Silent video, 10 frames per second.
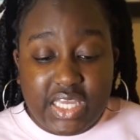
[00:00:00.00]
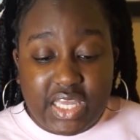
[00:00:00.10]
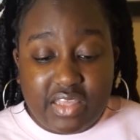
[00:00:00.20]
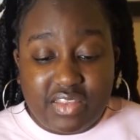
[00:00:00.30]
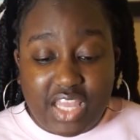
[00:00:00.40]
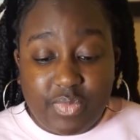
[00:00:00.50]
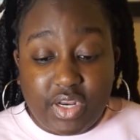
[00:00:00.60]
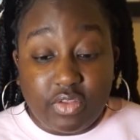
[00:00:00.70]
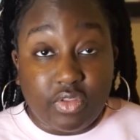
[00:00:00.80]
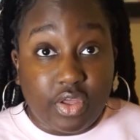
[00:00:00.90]
His statement
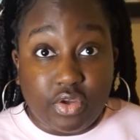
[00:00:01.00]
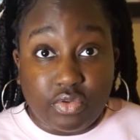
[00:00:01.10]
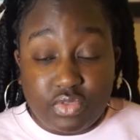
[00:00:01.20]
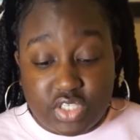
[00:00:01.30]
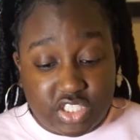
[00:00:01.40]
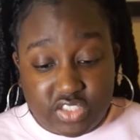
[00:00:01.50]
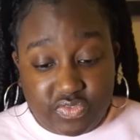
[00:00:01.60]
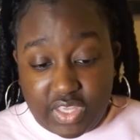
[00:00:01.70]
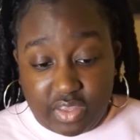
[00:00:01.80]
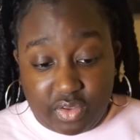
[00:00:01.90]
alone just
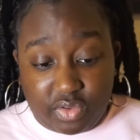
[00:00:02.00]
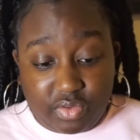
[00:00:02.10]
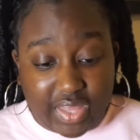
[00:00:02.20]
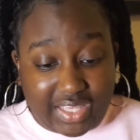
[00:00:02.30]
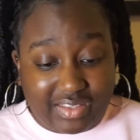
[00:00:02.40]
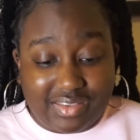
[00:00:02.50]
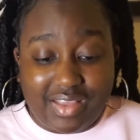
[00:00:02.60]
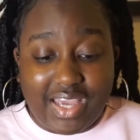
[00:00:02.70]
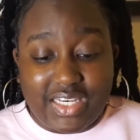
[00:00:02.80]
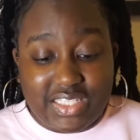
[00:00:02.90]
feel like
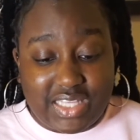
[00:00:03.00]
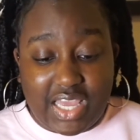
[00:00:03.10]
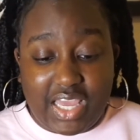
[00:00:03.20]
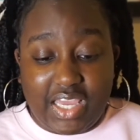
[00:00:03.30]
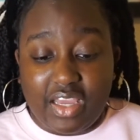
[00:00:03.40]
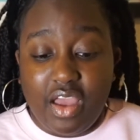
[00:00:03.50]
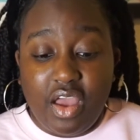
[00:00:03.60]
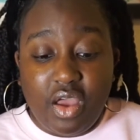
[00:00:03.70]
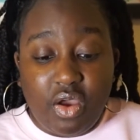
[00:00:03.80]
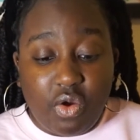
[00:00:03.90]
society saying
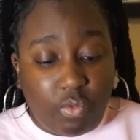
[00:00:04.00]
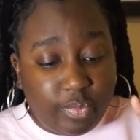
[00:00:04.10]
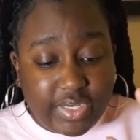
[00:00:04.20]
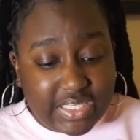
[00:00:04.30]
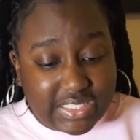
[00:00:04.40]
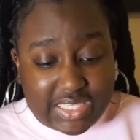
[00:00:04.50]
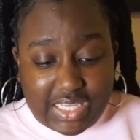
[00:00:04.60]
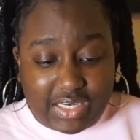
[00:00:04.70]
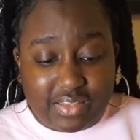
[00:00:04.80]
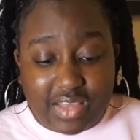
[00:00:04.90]
a woman is
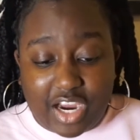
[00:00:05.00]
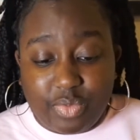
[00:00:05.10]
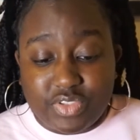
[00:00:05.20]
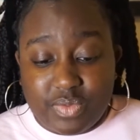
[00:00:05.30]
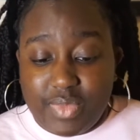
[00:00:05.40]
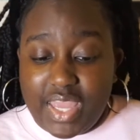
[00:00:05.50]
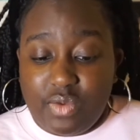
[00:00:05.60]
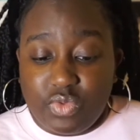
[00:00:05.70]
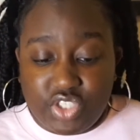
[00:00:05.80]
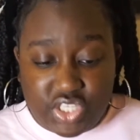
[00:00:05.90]
seen desirable to men
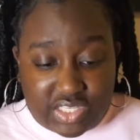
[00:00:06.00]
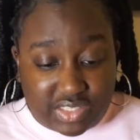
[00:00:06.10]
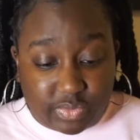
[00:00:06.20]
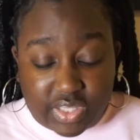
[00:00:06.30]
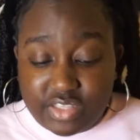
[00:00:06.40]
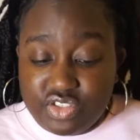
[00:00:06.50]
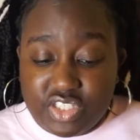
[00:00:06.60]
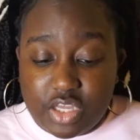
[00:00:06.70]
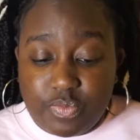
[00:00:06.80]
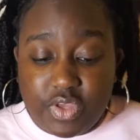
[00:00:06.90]
when she's in a relationship.